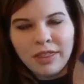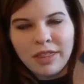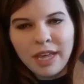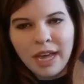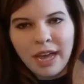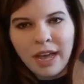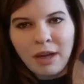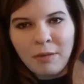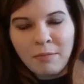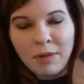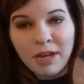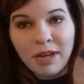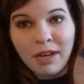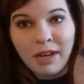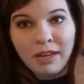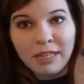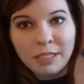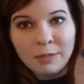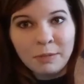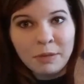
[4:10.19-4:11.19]
that my
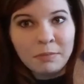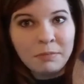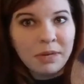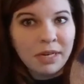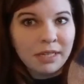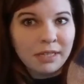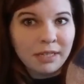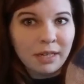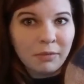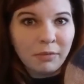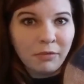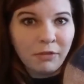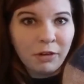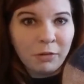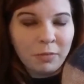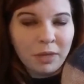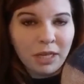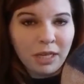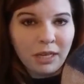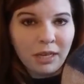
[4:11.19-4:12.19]
husband picked up
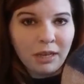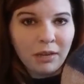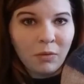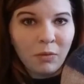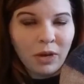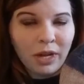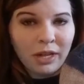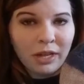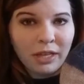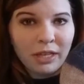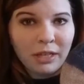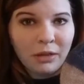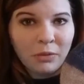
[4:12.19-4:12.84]
for me while